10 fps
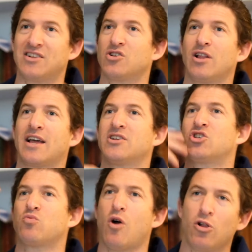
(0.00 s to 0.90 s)
So like it
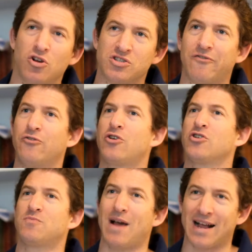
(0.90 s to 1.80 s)
swallows, the food
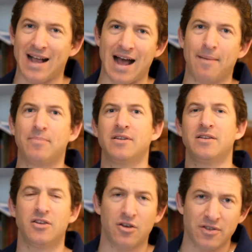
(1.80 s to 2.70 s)
goes back up, and,
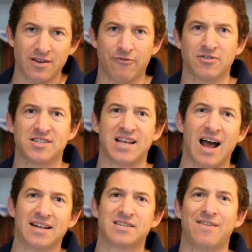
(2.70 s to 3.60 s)
the different
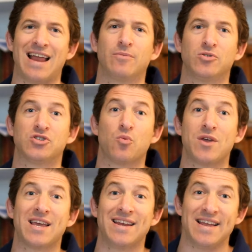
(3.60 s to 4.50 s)
signs of animals that we
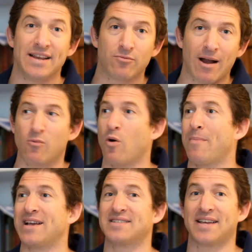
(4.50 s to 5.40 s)
can eat, right? What
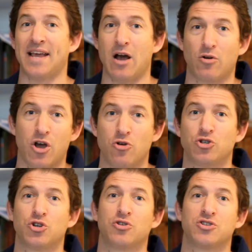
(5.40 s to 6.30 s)
makes a cow
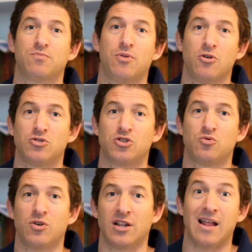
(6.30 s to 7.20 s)
kosher as opposed
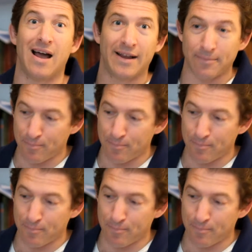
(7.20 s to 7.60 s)
to a lion.